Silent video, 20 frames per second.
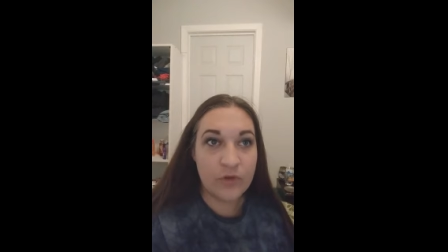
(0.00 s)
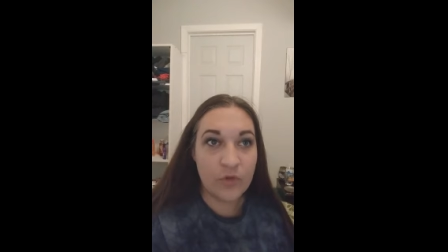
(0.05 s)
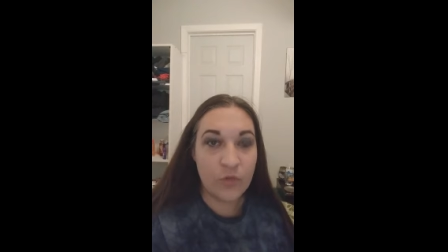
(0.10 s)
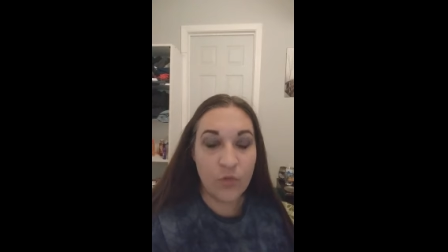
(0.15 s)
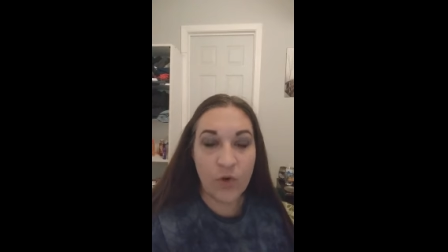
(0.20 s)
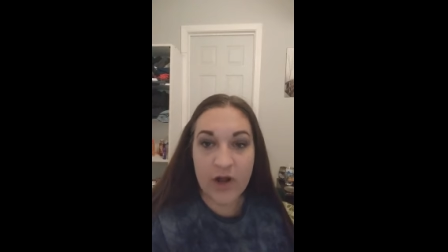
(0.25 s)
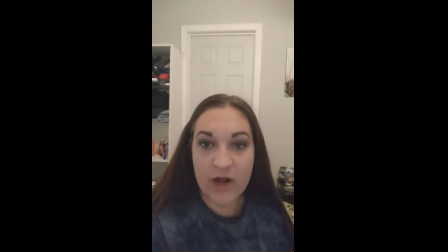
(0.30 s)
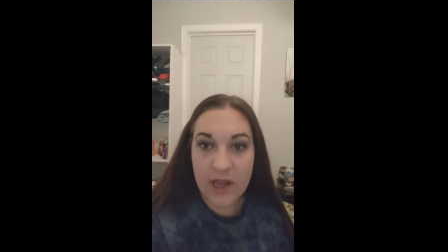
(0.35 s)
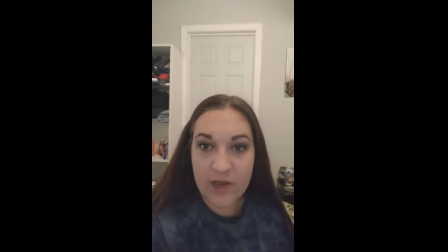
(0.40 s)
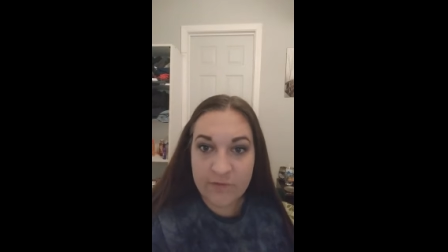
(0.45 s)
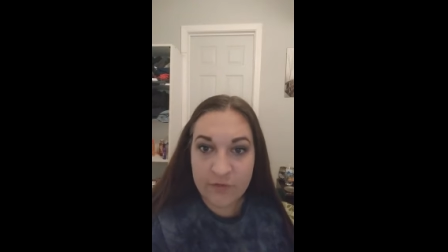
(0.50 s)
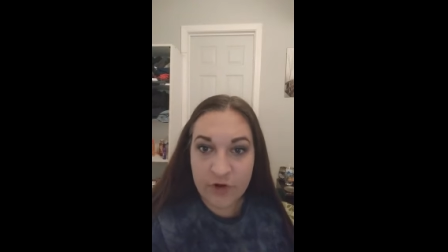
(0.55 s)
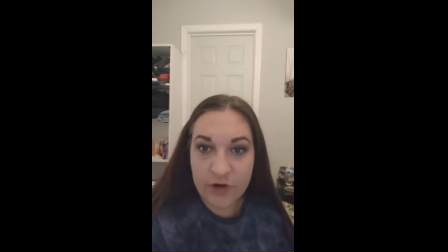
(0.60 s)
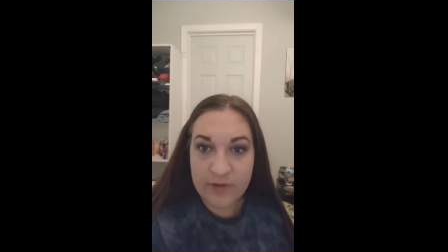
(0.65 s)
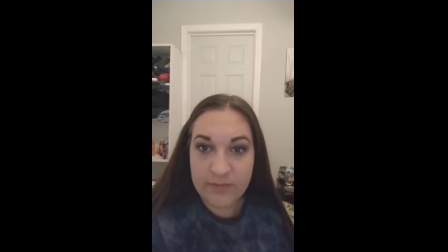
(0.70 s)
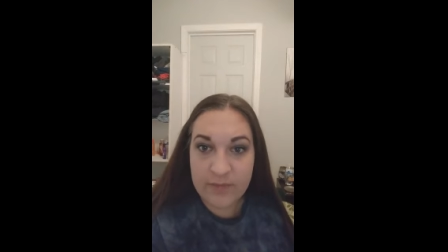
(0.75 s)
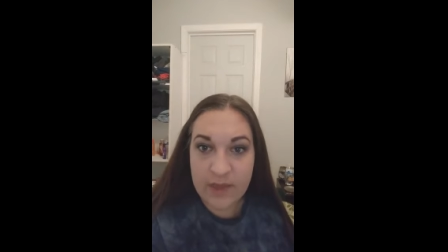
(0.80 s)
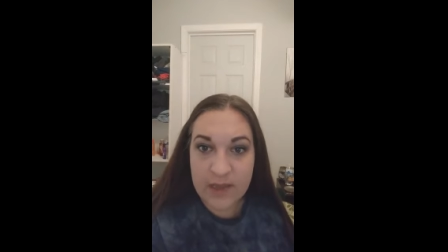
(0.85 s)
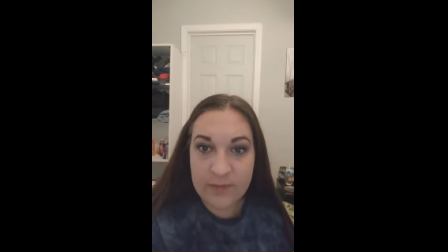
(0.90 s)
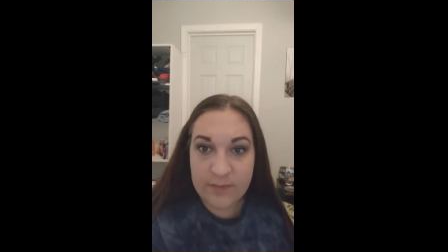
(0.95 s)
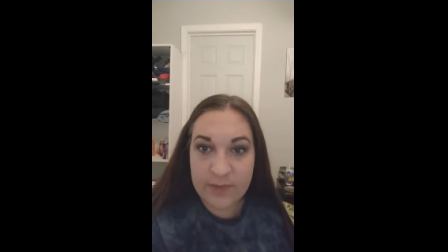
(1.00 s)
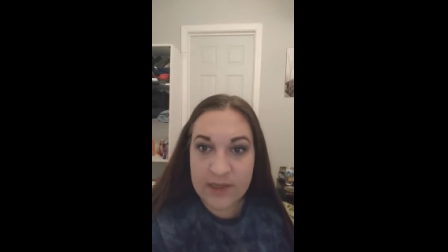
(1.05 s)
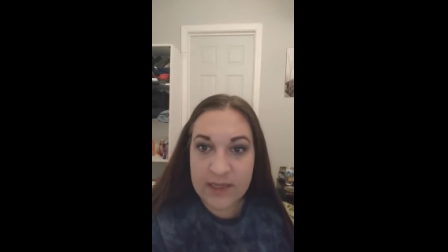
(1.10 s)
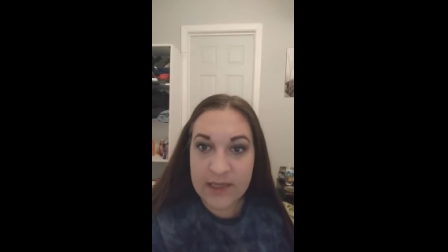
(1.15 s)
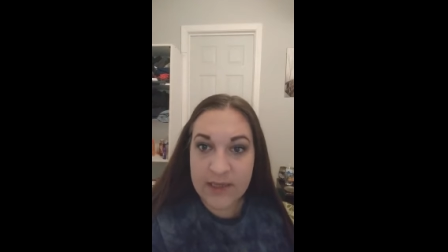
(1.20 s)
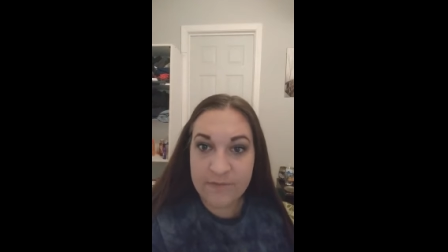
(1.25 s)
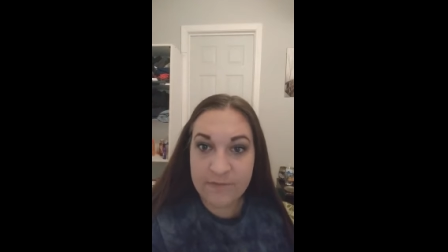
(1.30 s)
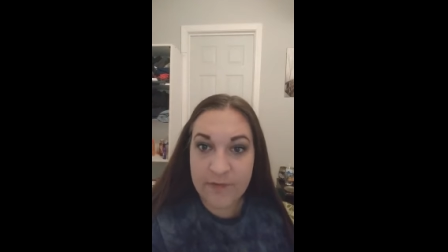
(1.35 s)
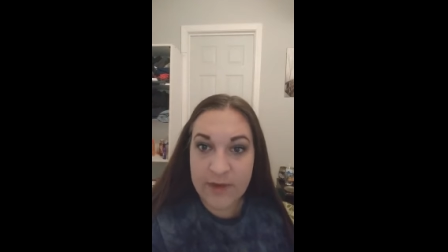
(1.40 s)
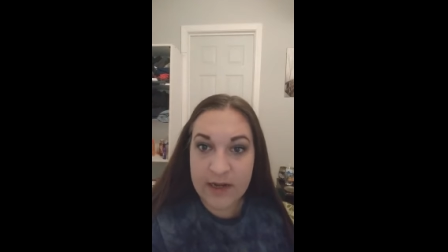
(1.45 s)
whatever it may be
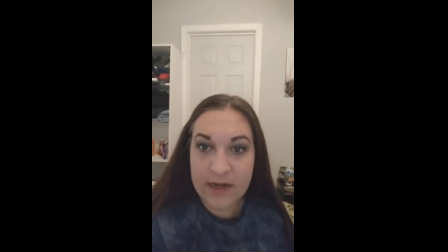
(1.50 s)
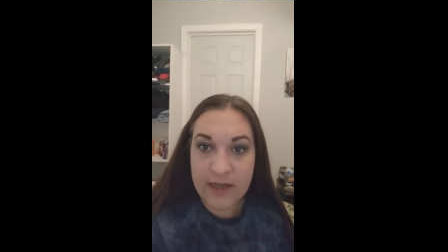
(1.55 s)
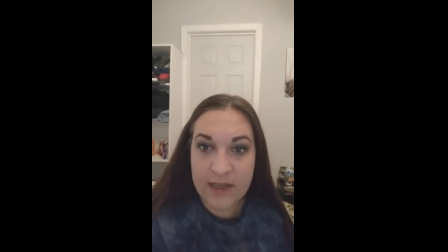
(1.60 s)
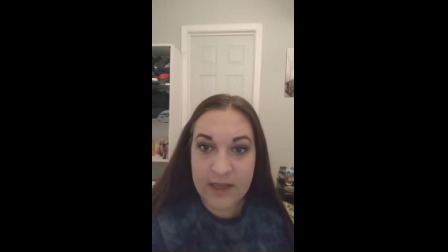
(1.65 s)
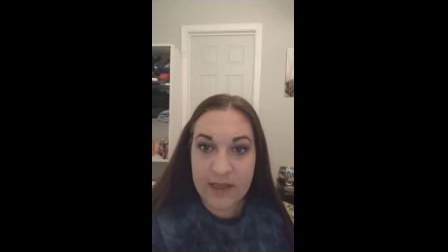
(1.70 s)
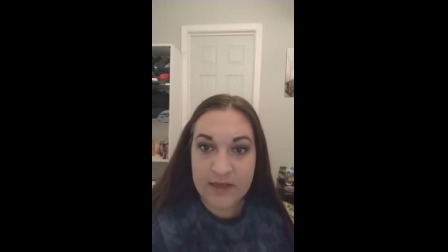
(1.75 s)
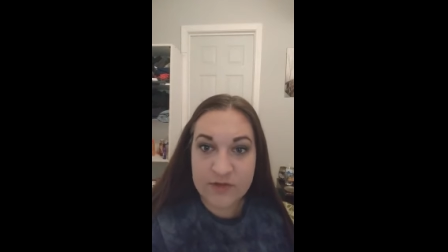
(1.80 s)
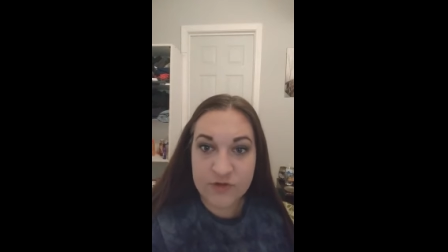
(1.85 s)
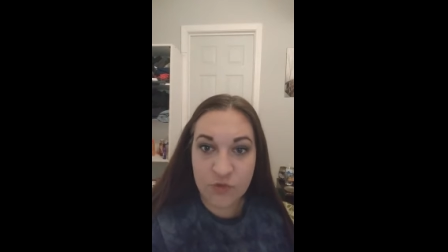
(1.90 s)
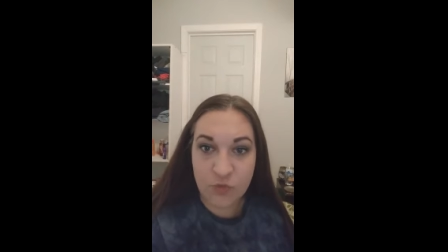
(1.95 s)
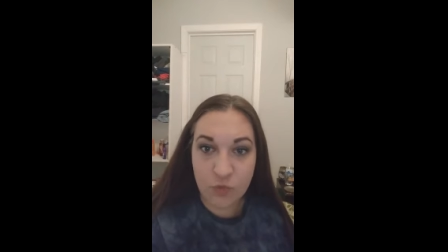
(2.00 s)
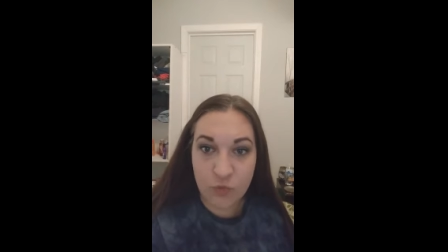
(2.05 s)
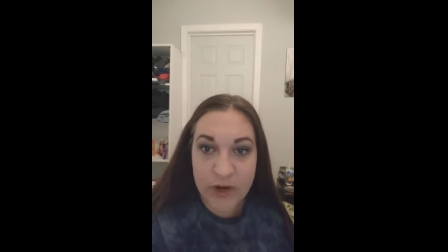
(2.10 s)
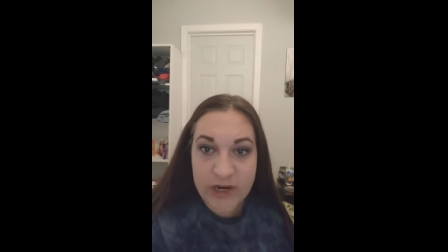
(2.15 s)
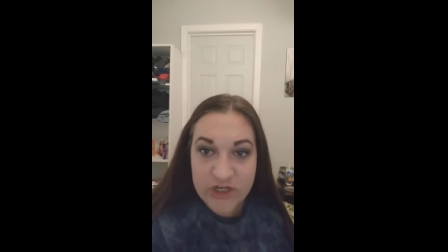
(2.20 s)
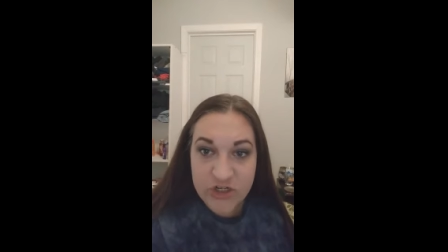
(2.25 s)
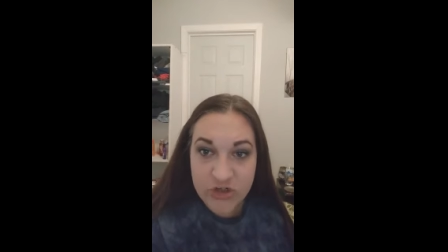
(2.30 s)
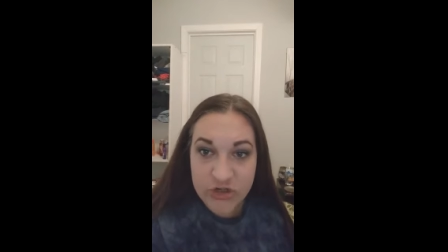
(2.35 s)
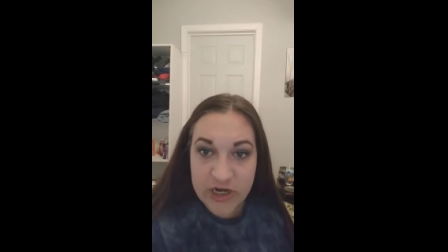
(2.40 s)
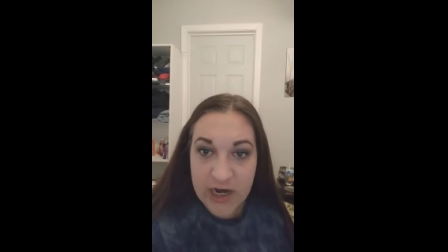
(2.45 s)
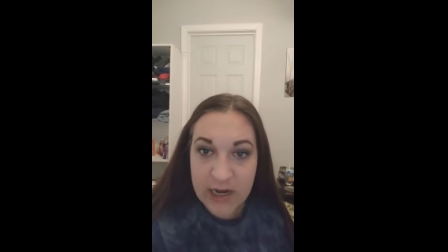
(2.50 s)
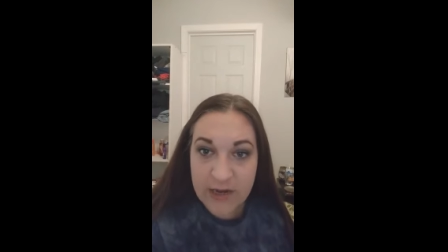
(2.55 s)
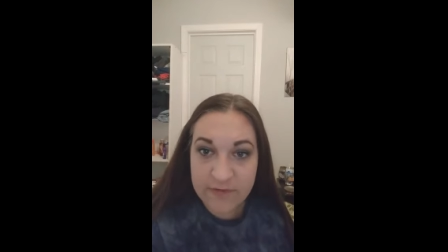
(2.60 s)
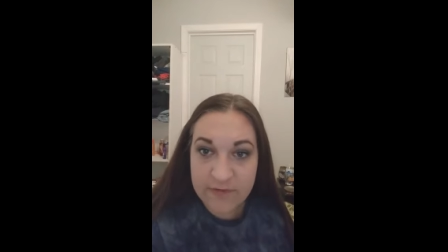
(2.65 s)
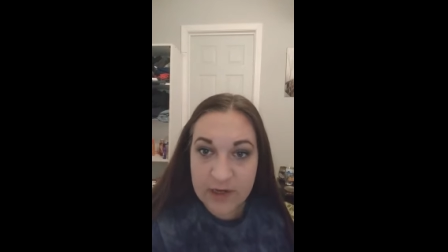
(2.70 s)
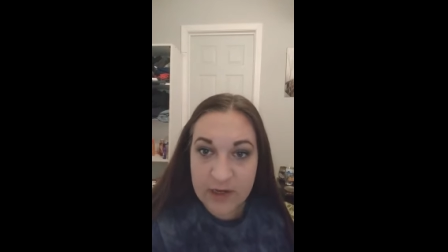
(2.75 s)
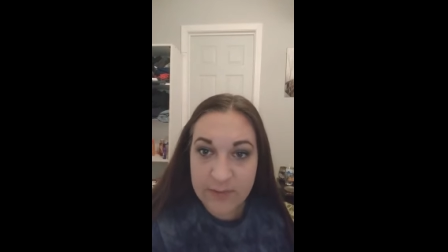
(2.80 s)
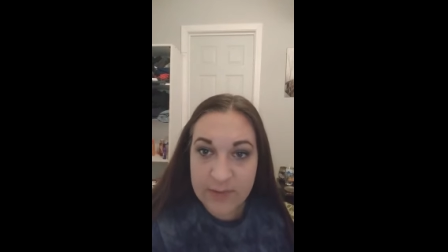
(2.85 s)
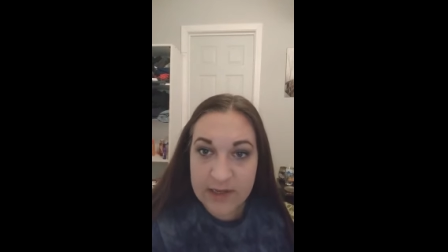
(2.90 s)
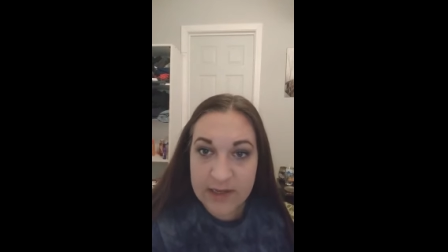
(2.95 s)
if it is witchcraft
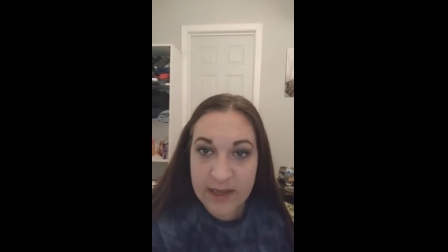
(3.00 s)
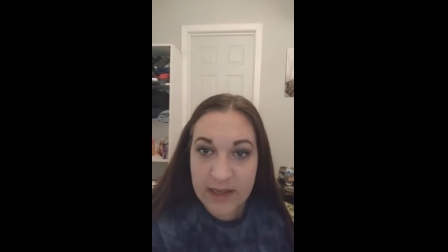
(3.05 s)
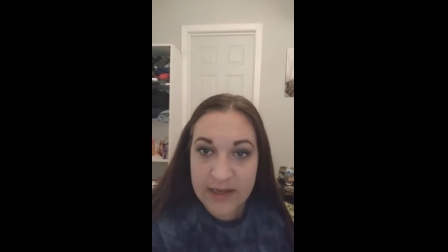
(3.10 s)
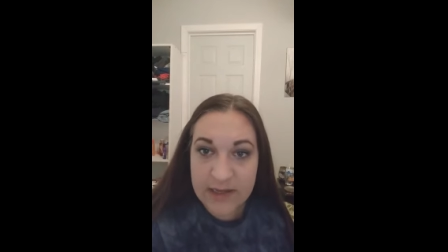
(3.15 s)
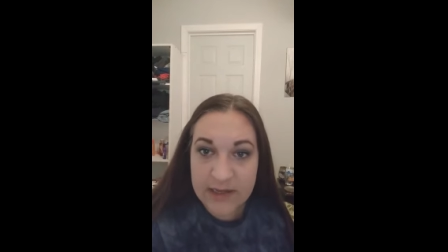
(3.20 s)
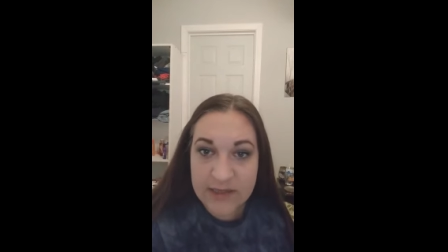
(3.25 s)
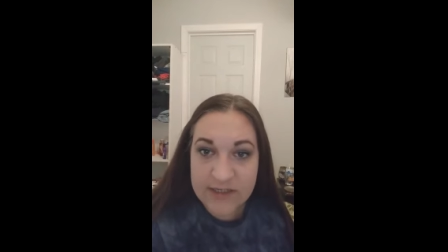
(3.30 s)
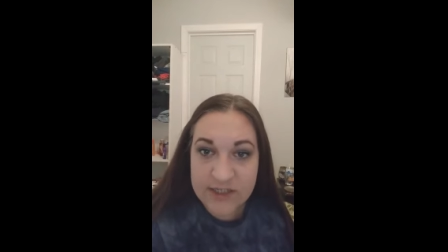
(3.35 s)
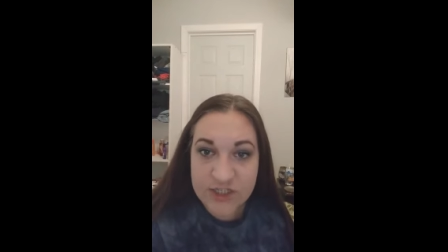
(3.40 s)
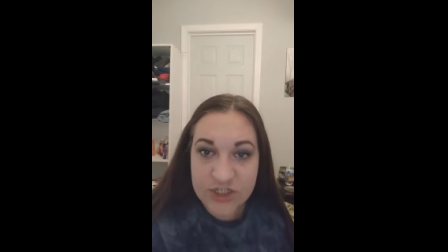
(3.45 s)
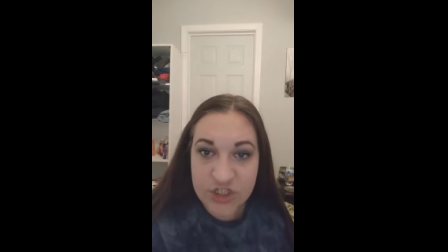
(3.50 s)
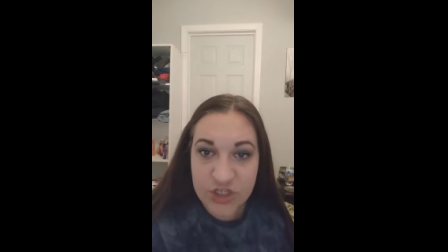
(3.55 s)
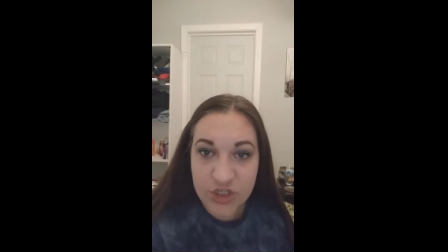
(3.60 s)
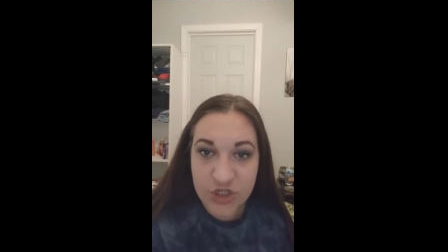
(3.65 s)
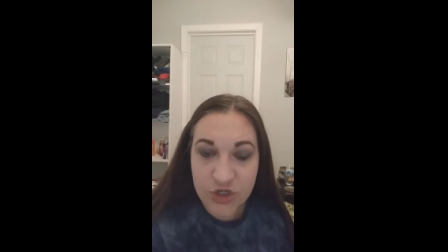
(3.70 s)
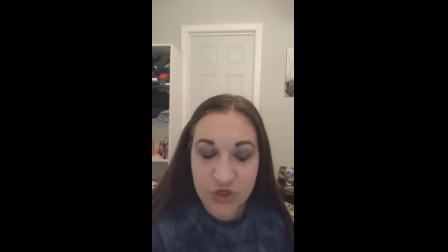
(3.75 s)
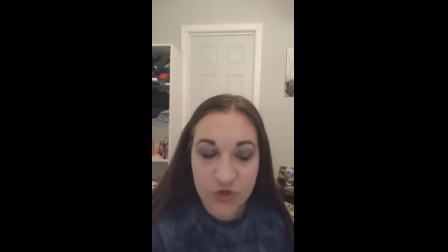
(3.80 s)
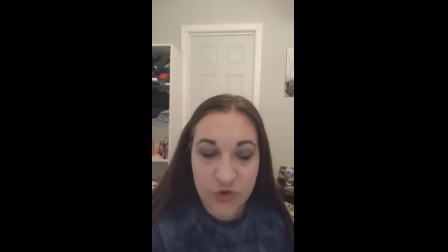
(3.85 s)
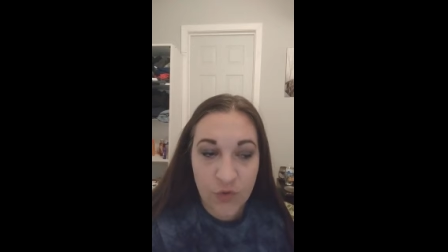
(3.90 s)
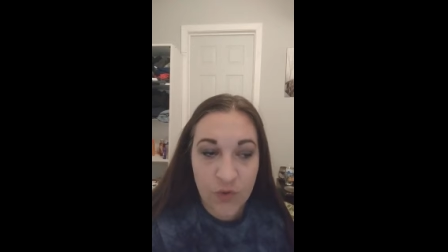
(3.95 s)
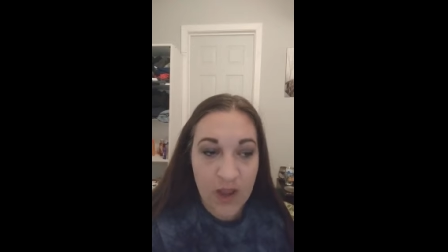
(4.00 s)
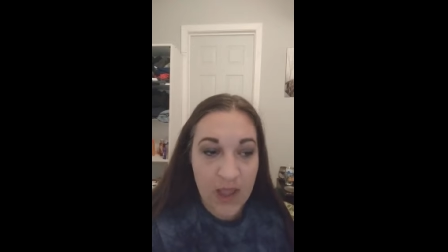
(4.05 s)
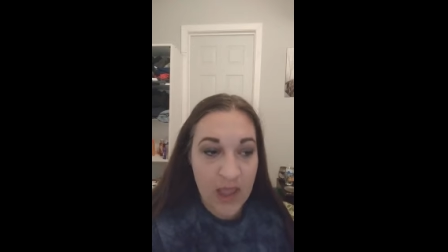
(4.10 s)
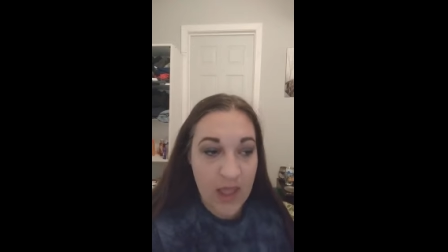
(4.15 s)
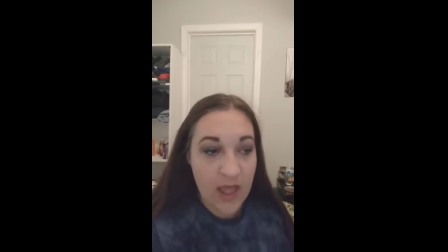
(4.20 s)
coming against you